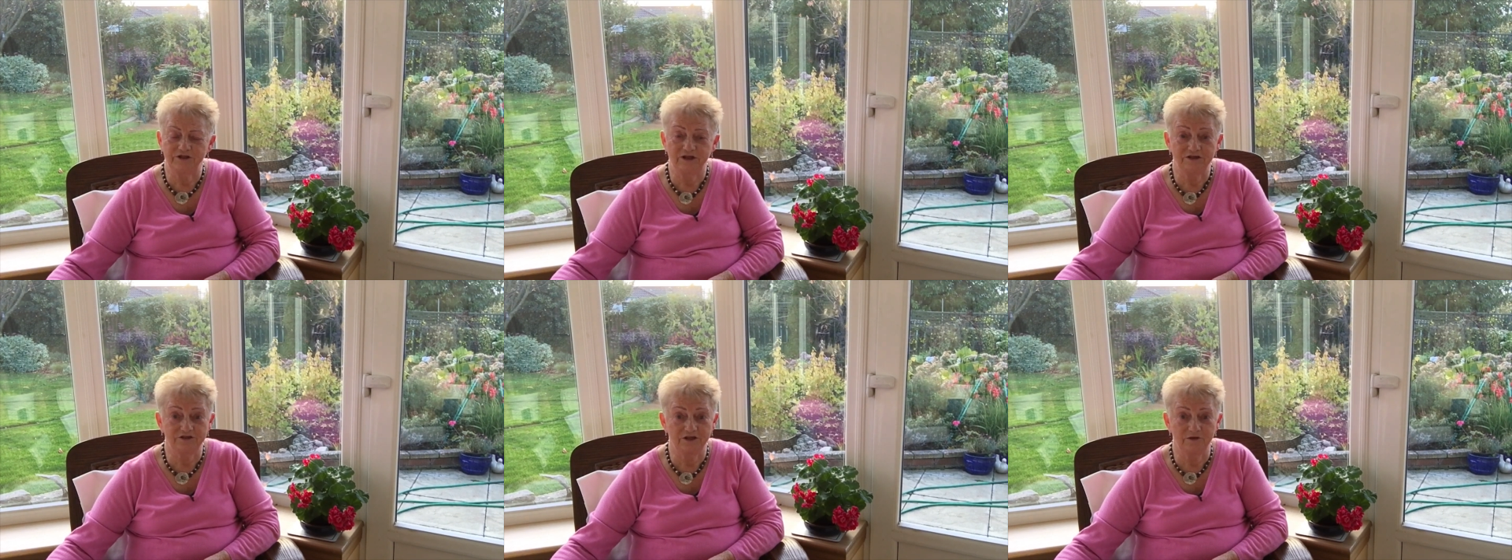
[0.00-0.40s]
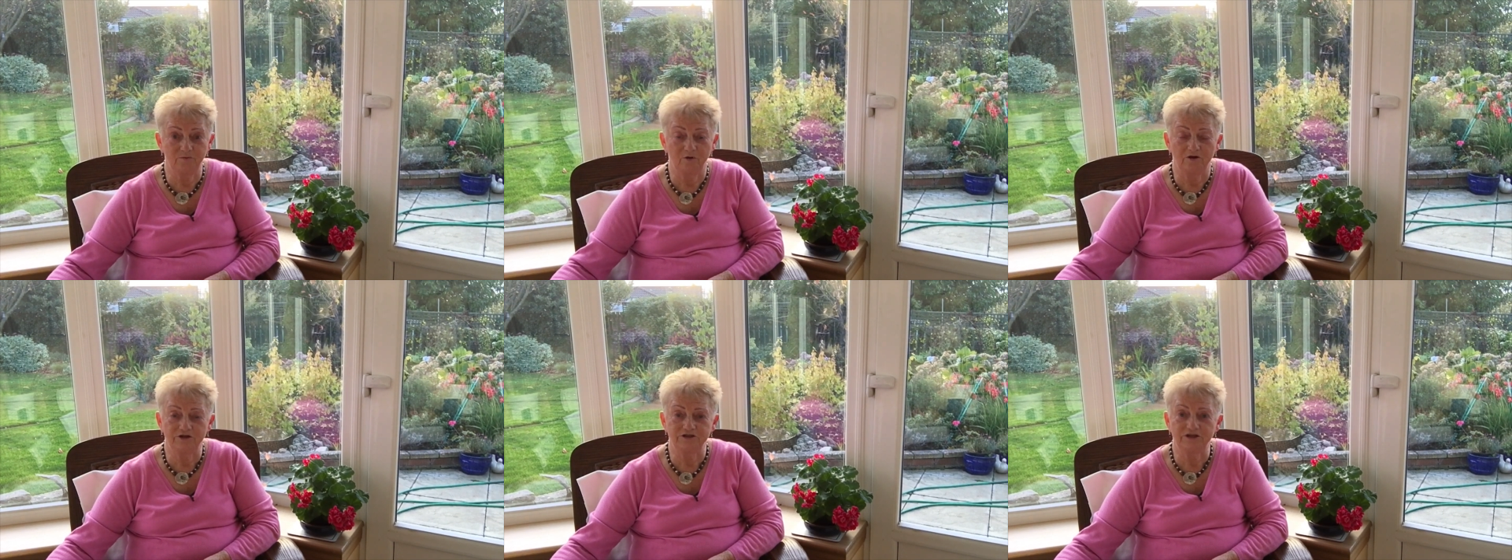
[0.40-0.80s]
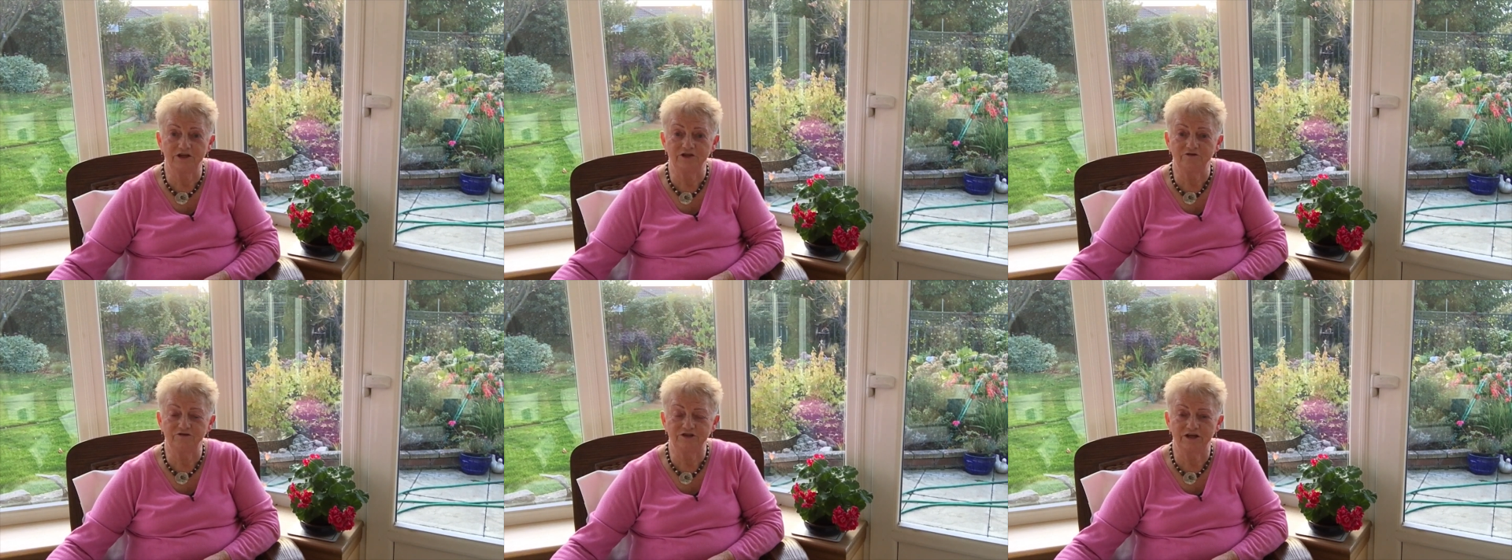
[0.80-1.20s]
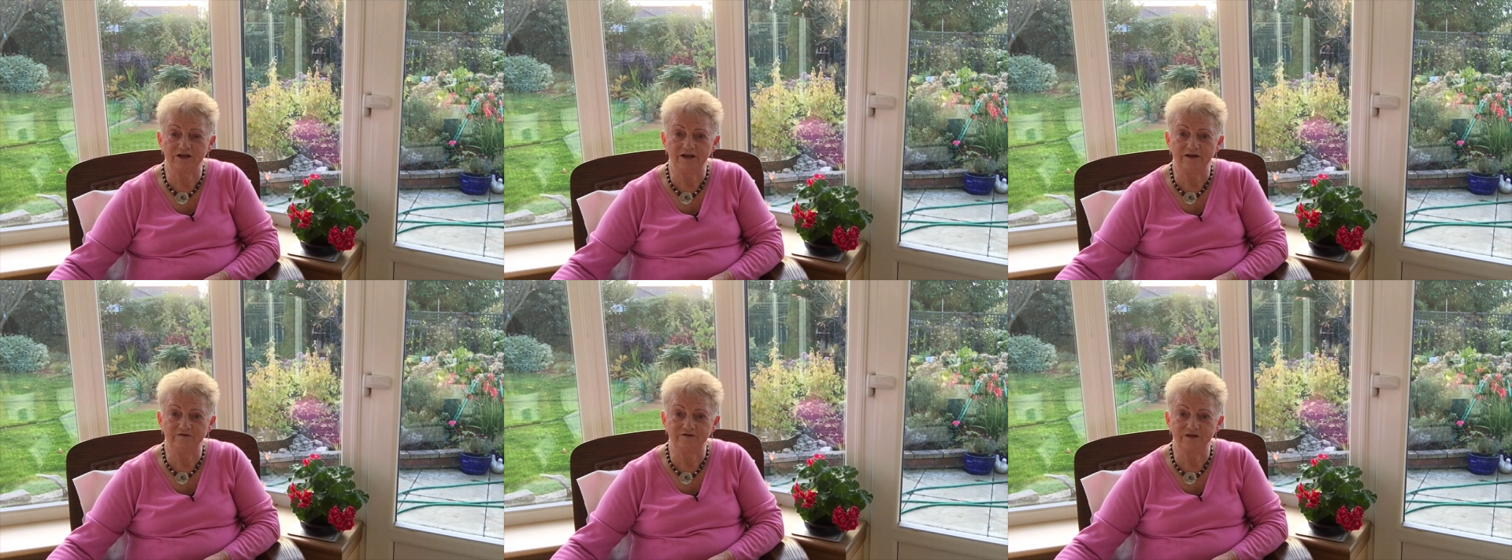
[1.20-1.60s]
These are the ones that lose their
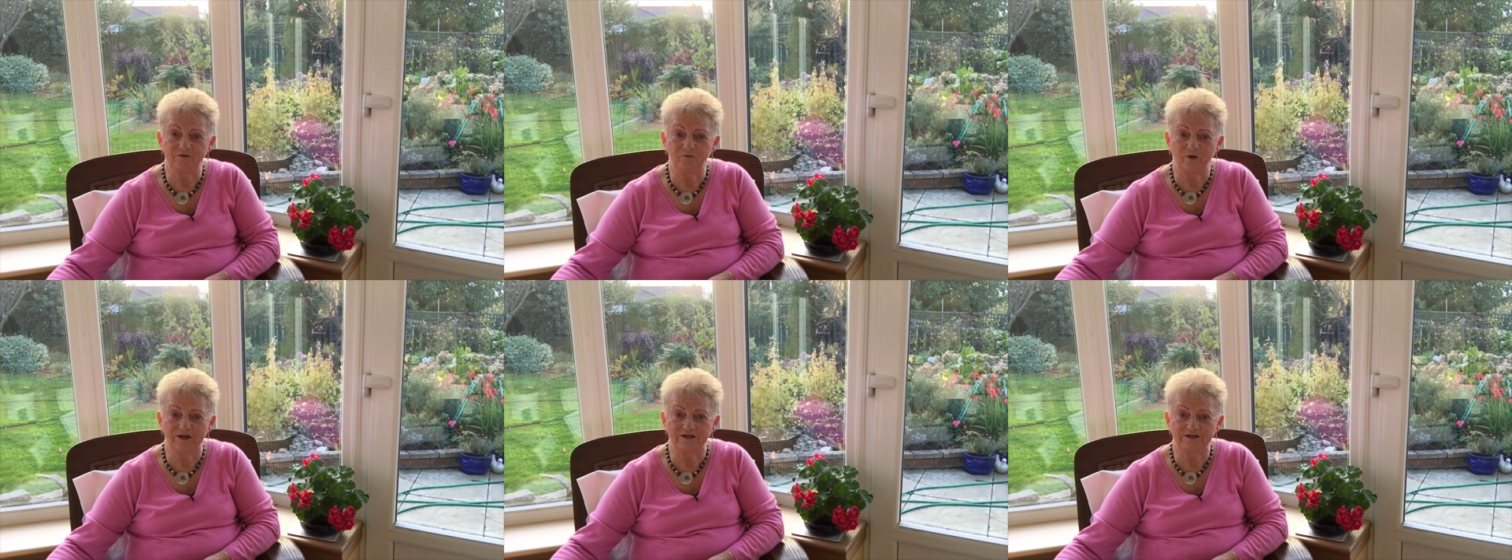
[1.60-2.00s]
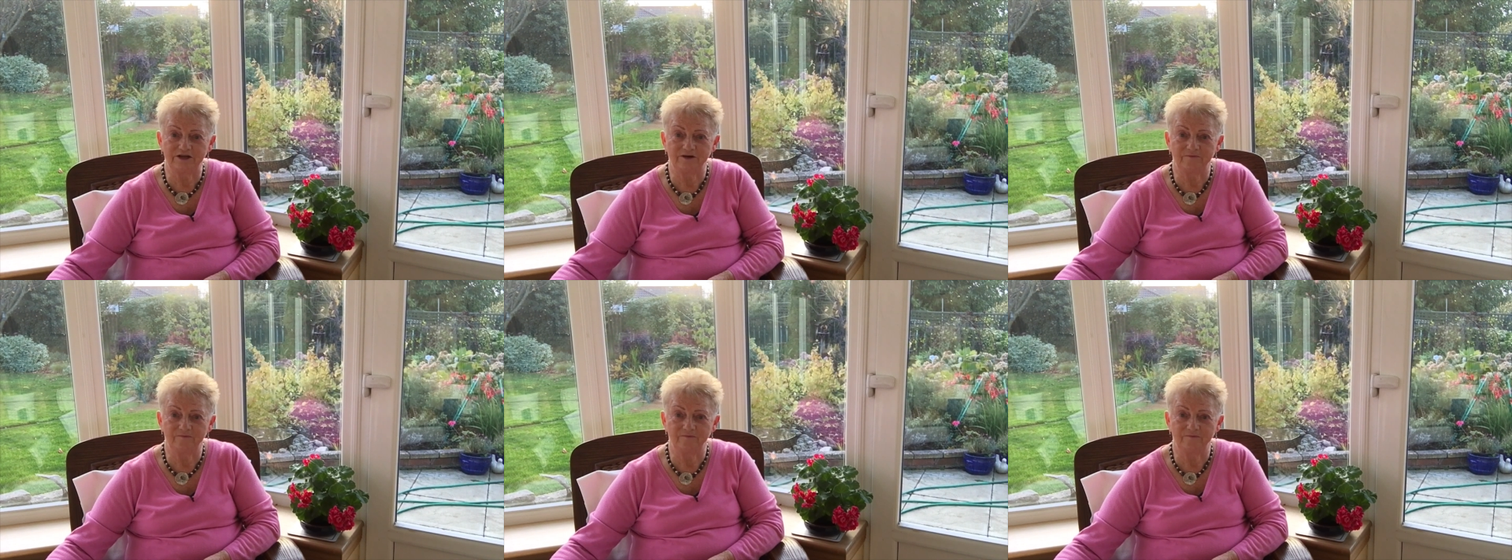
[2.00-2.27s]
leaves in winter.